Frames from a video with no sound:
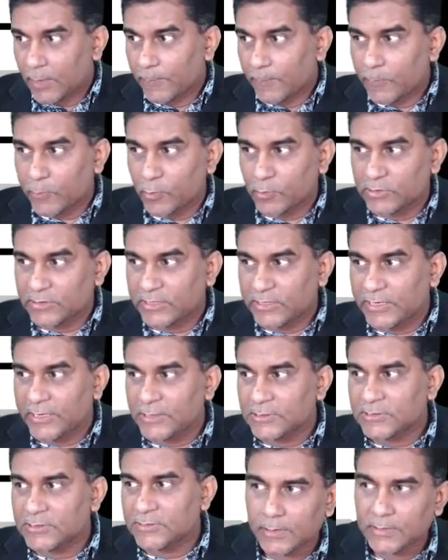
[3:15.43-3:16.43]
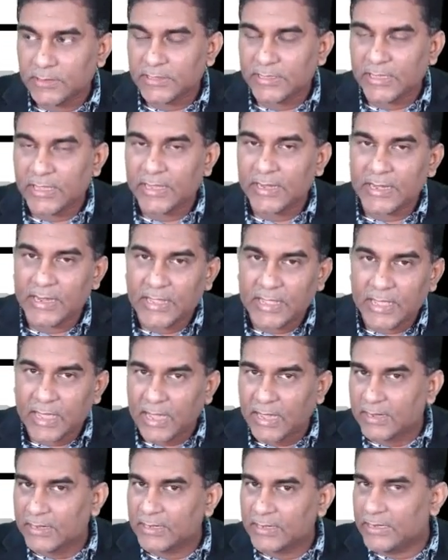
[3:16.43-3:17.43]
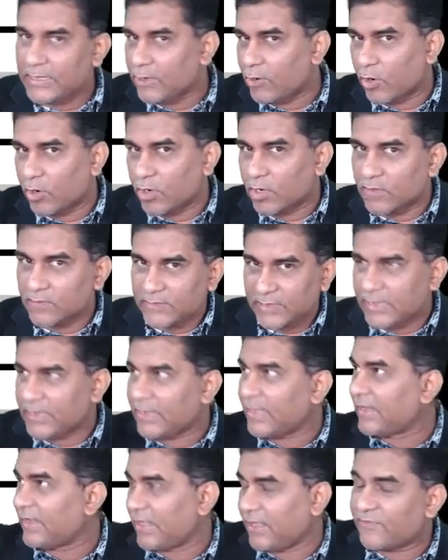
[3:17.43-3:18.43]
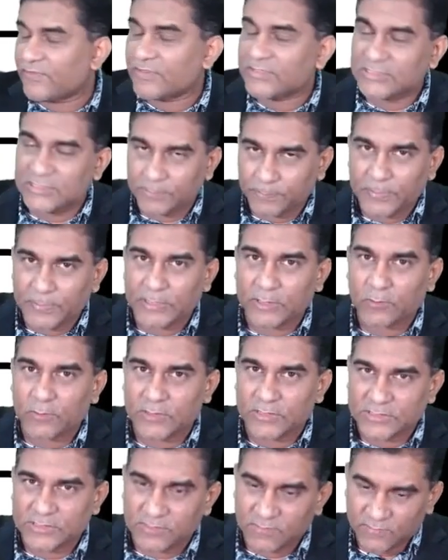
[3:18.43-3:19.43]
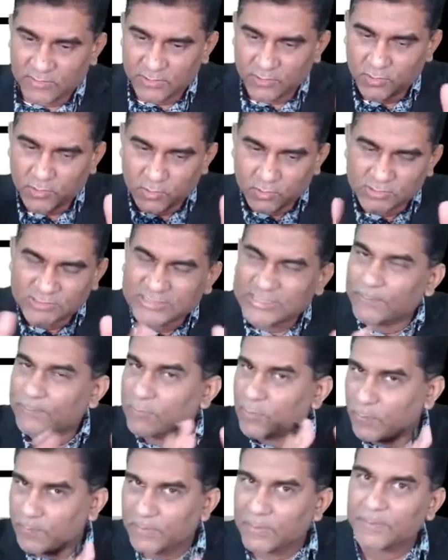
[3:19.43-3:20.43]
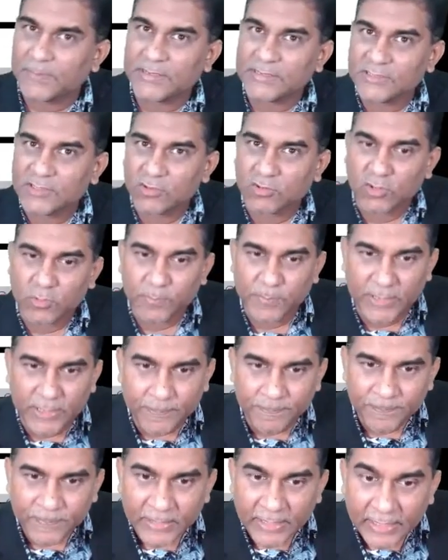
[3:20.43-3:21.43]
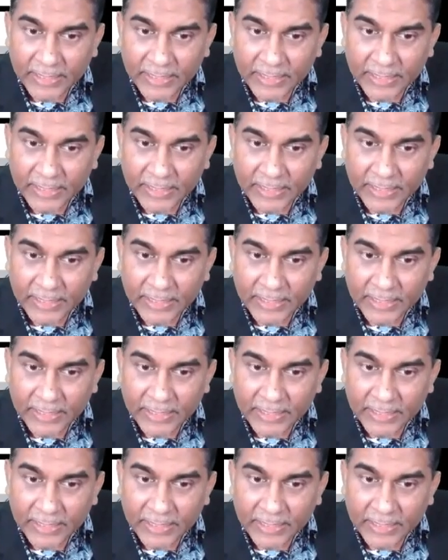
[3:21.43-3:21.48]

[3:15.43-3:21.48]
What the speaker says: proteins, DNA, RNA, all of that. I'll have a separate question. We go subtopic by subtopic.